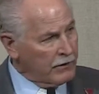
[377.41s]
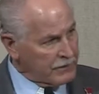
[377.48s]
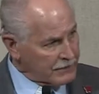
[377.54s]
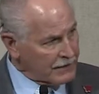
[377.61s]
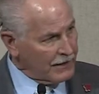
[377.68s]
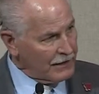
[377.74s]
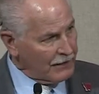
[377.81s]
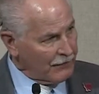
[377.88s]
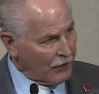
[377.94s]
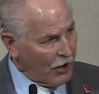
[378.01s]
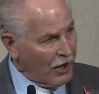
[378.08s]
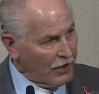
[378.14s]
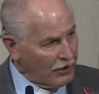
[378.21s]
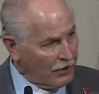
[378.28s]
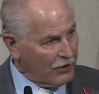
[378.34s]
the city of
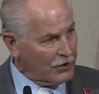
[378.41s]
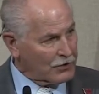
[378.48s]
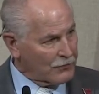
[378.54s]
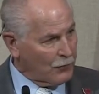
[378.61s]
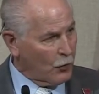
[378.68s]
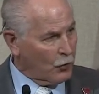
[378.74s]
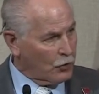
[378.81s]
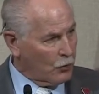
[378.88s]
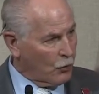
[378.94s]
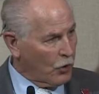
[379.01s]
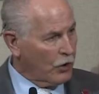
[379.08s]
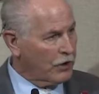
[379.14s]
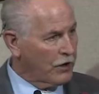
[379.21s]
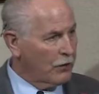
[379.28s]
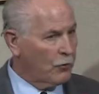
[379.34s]
Lawton looks forward to
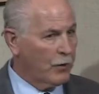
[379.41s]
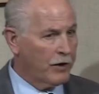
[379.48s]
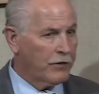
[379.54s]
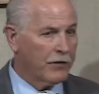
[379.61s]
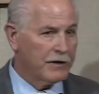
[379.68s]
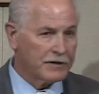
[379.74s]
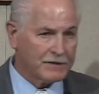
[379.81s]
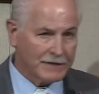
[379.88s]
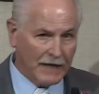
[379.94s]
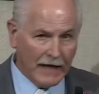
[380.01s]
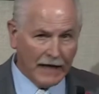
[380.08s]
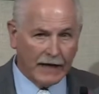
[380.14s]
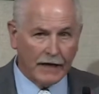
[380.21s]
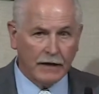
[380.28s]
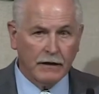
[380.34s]
working with the
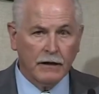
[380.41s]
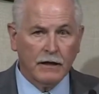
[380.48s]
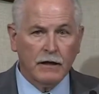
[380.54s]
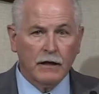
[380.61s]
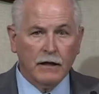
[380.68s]
state